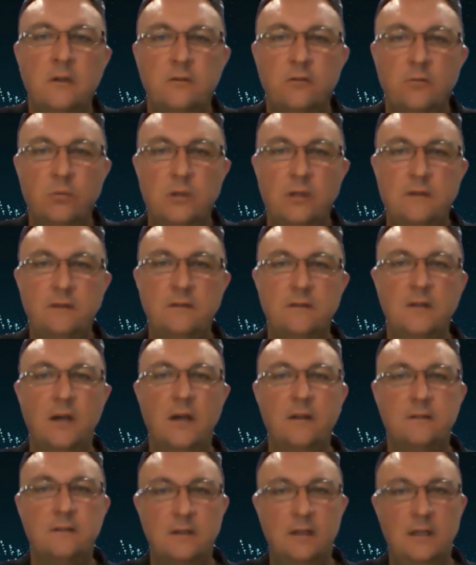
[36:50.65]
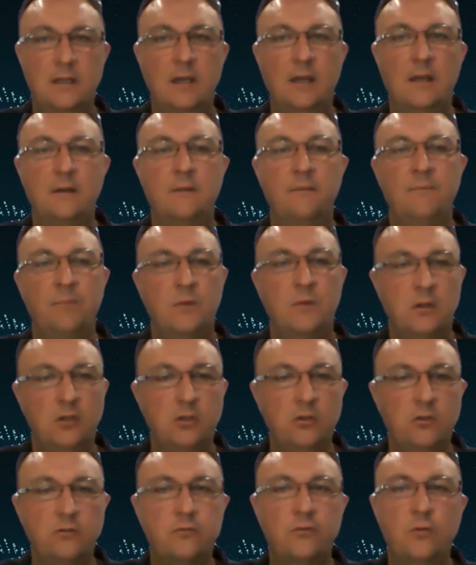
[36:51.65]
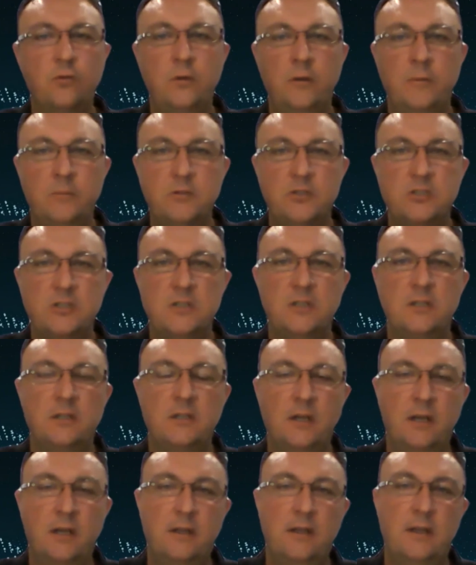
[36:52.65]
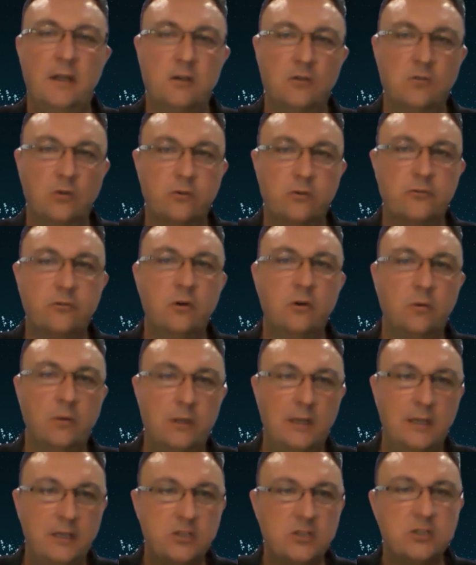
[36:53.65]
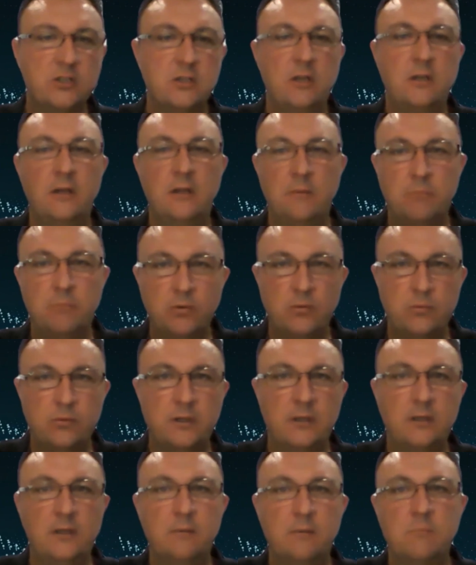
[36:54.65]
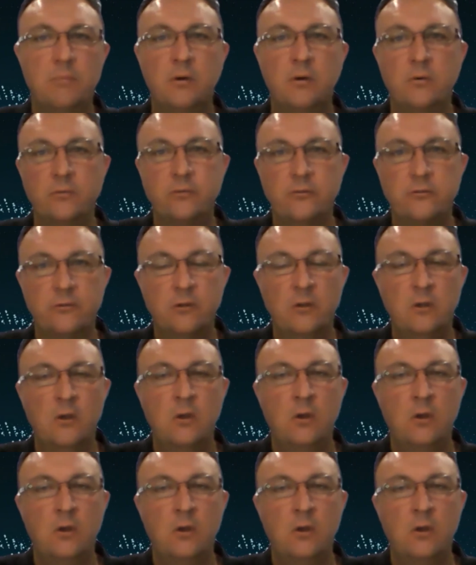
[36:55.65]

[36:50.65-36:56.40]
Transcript: to really start to get useful imaging and that cross correlation and building the impulse